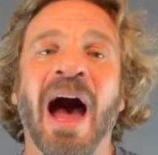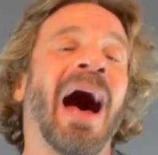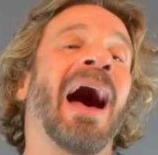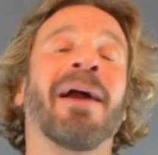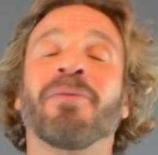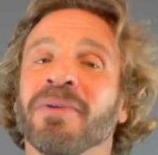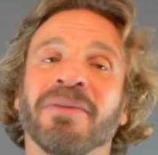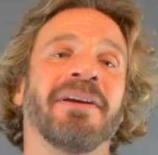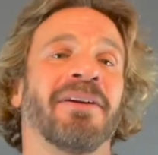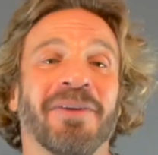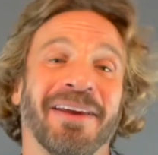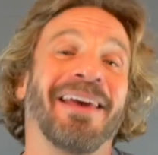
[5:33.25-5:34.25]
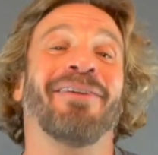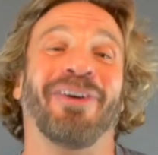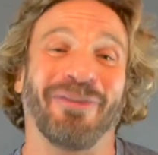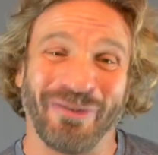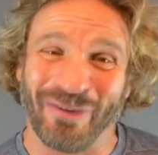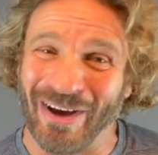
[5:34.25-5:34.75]
I really don't give a
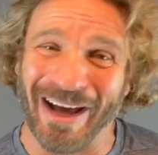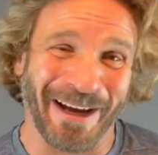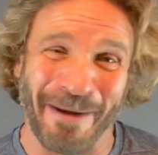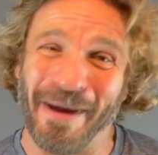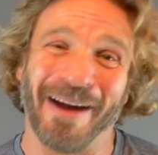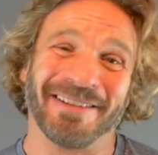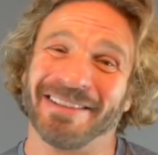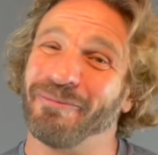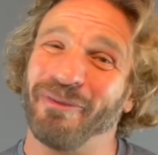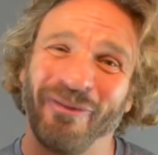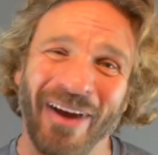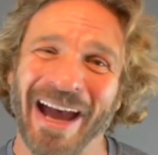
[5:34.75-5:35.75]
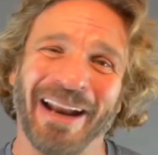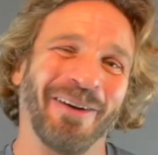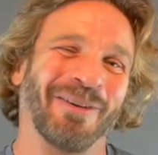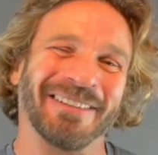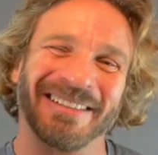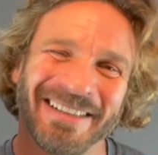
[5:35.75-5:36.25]
fuck about some fat
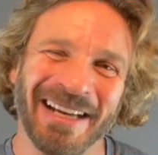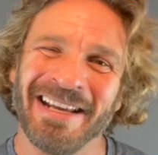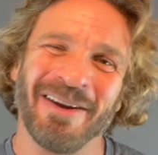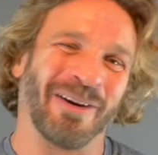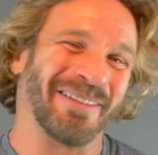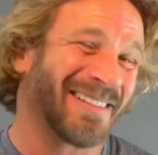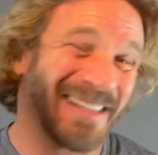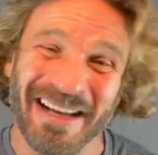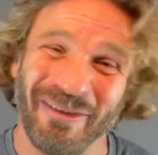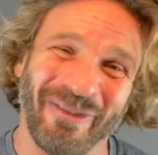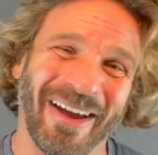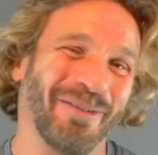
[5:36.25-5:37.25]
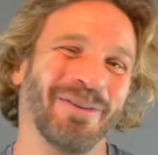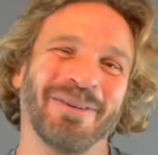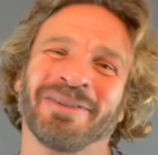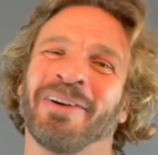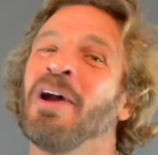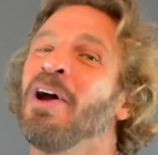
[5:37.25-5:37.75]
or skinny fat
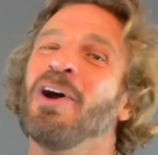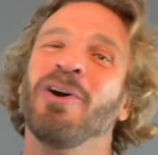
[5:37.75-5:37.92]
loser